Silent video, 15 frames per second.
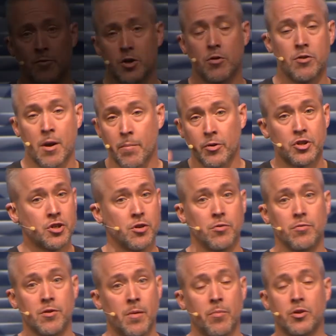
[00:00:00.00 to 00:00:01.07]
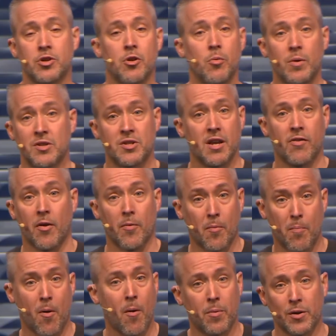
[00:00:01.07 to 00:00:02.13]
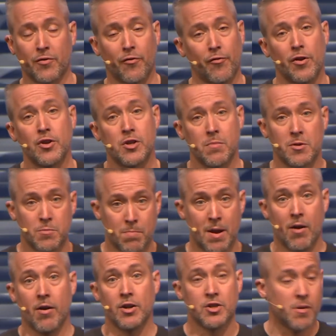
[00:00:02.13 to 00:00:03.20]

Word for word: So, number two, number two, we see that the purpose for friendship is marriage.